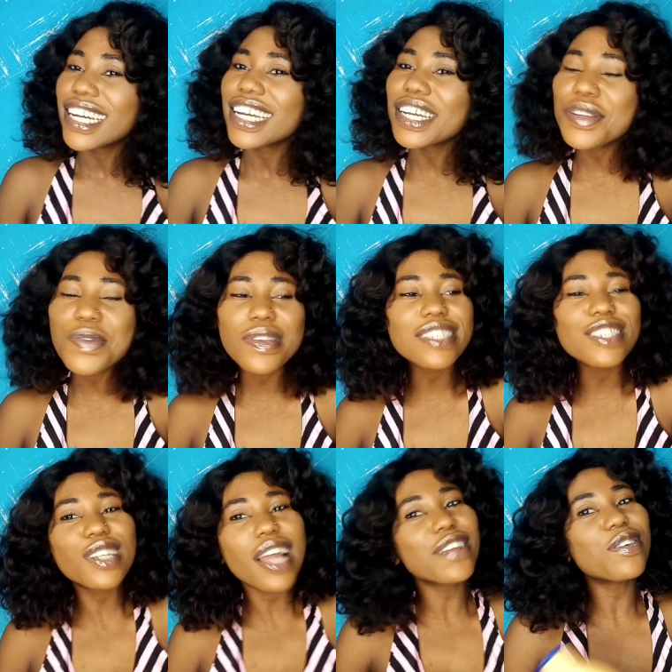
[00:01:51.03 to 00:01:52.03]
You know, should
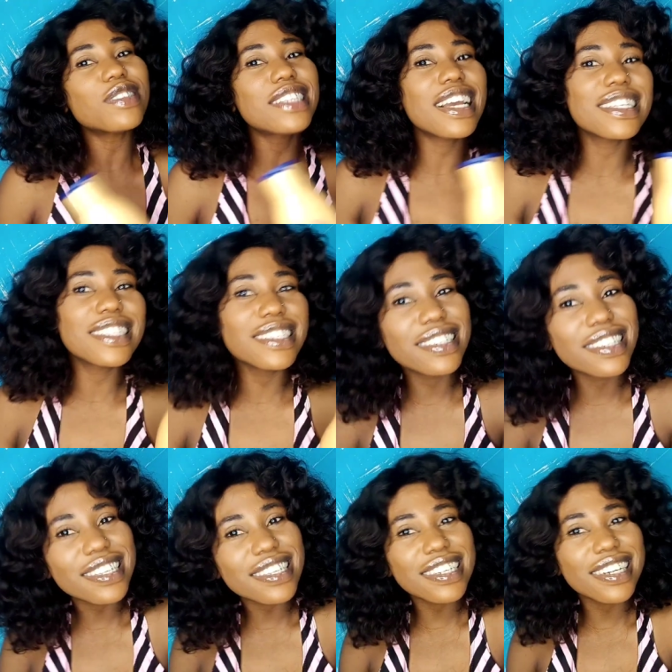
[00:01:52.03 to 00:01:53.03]
I not take the
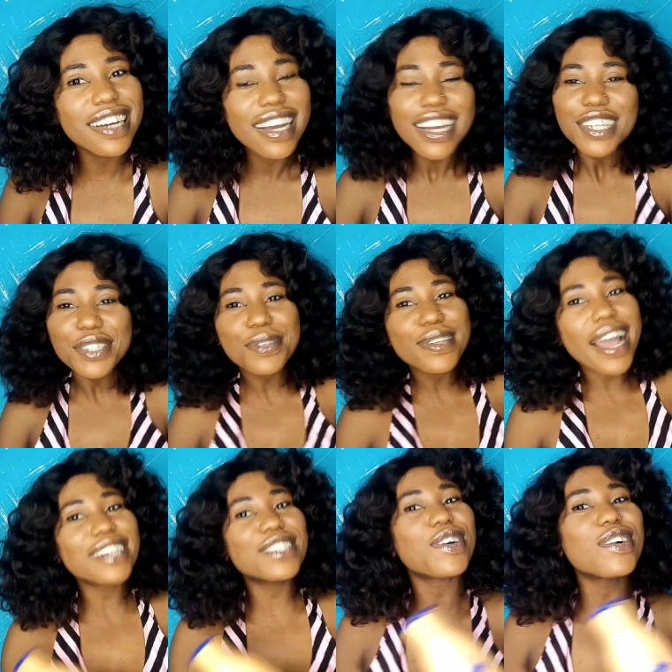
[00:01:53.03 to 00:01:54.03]
risk? Should
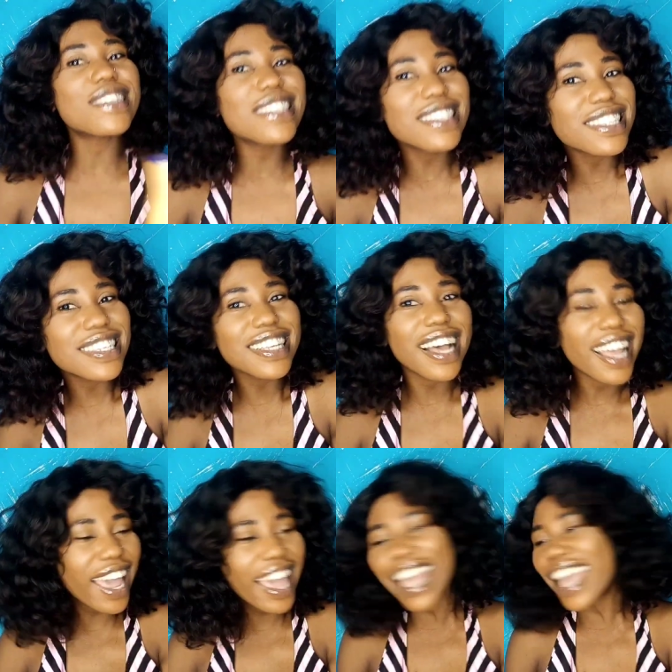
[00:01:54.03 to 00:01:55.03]
I just,
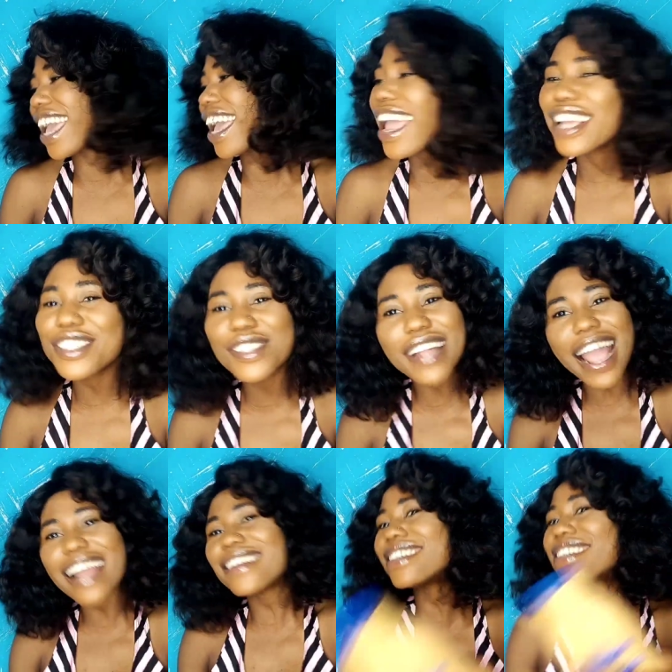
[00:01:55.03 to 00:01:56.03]
hey, should
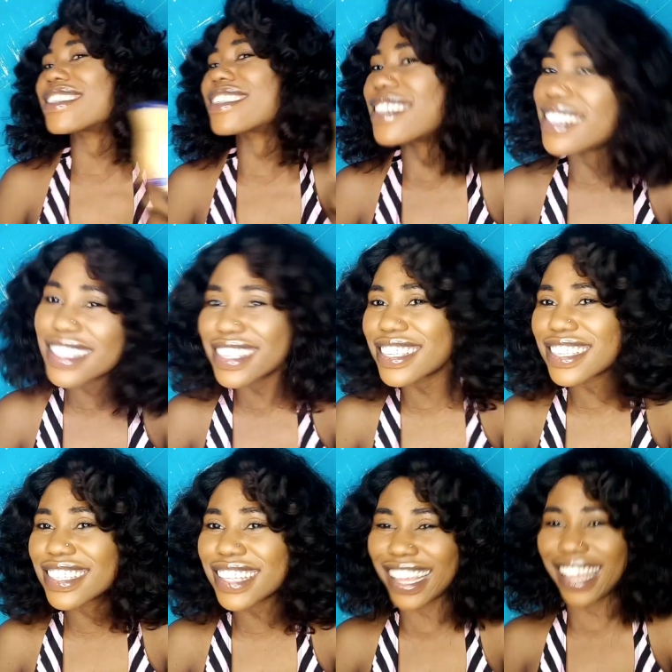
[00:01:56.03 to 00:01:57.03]
I risk
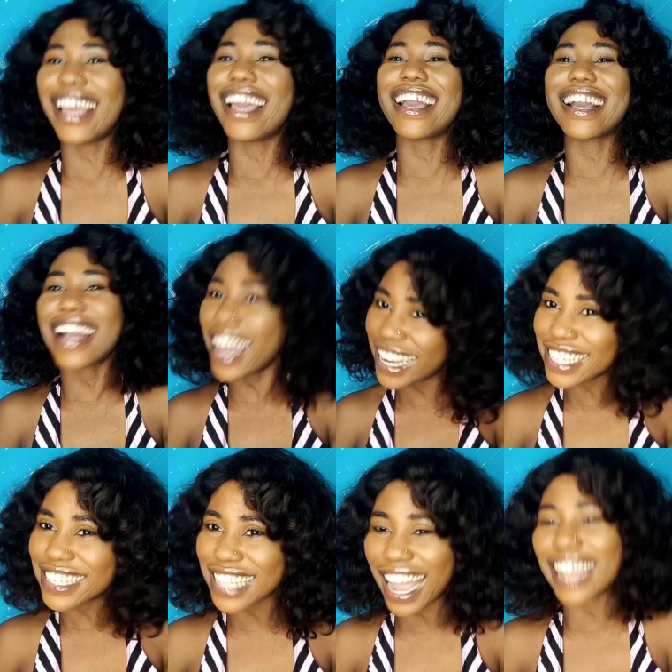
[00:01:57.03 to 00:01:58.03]
it?
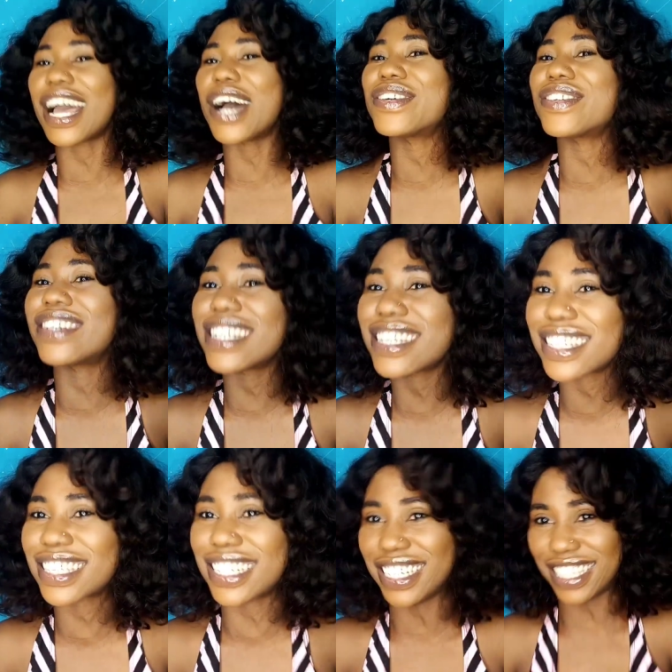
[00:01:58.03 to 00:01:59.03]
Guys, and I
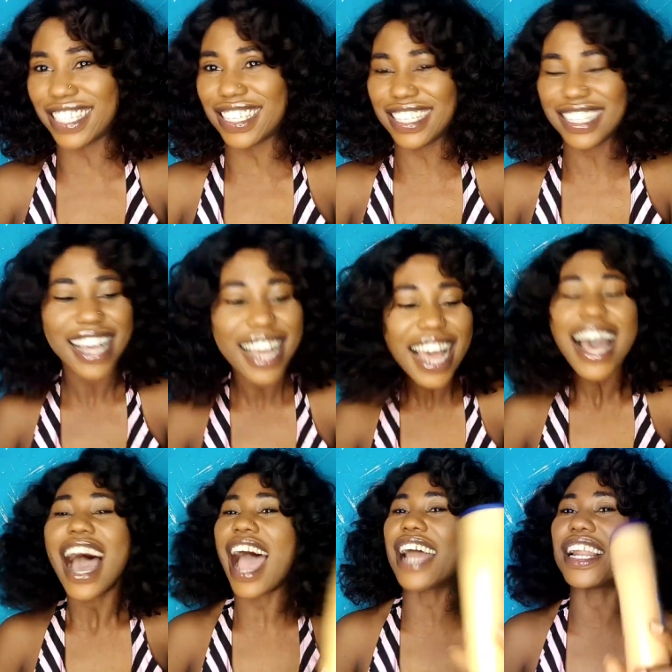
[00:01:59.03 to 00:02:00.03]
risked it.
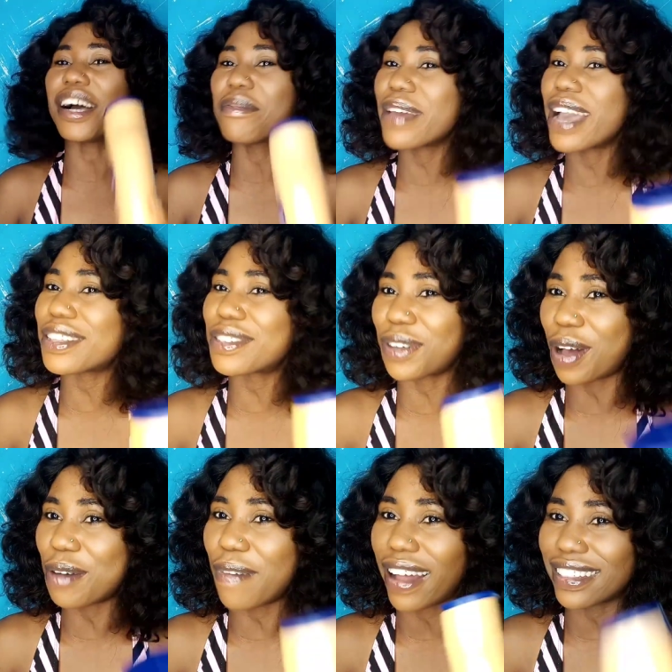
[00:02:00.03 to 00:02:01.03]
And I'm here to
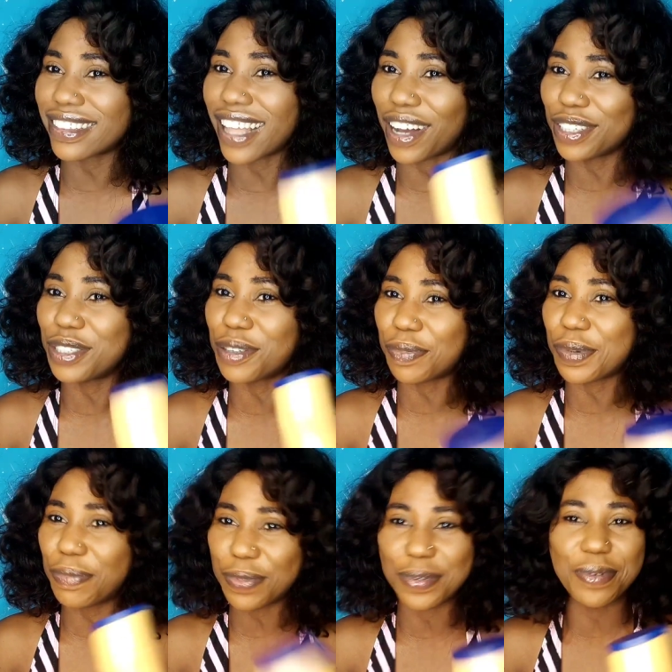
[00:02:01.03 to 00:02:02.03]
come and tell you
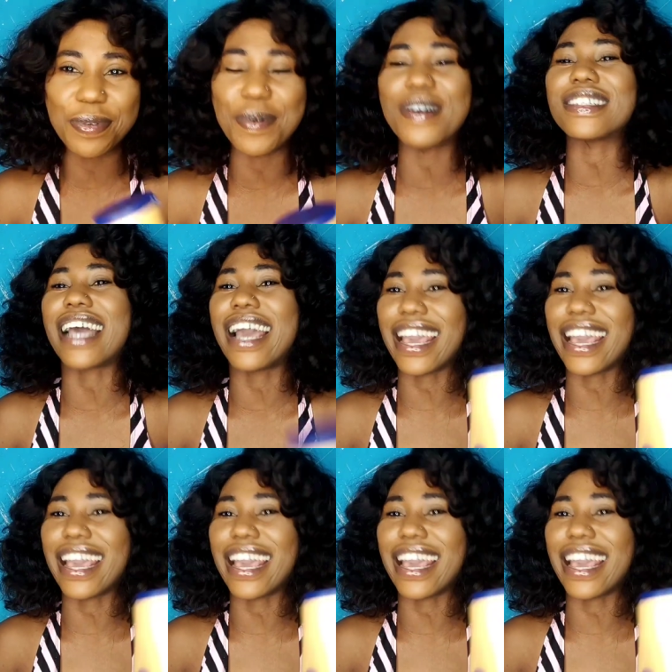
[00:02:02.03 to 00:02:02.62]
people what I